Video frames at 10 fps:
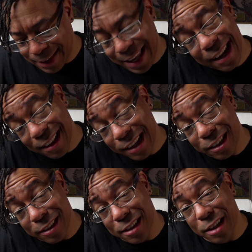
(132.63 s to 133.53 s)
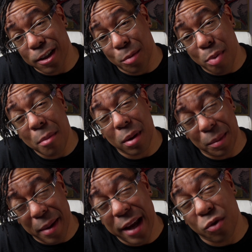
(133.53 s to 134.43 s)
Key Collector says I should have
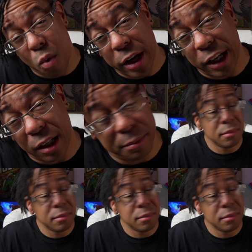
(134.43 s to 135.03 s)
probably paid $20.